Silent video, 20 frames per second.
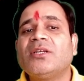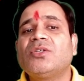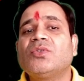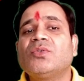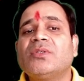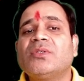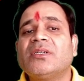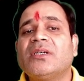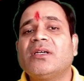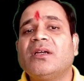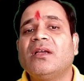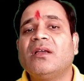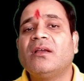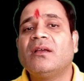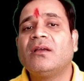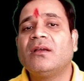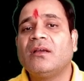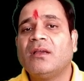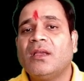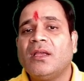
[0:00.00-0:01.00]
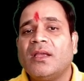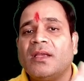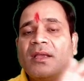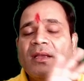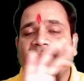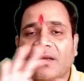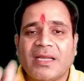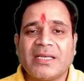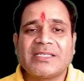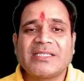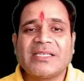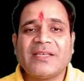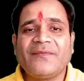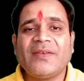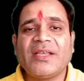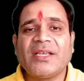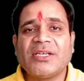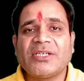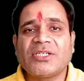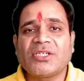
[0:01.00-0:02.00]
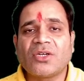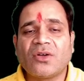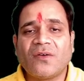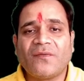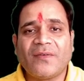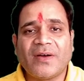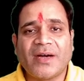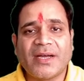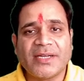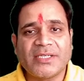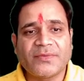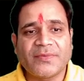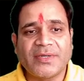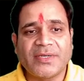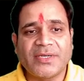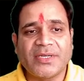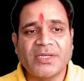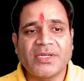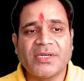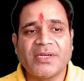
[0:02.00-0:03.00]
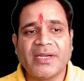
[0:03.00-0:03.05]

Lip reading: to the classification of RH Whittaker in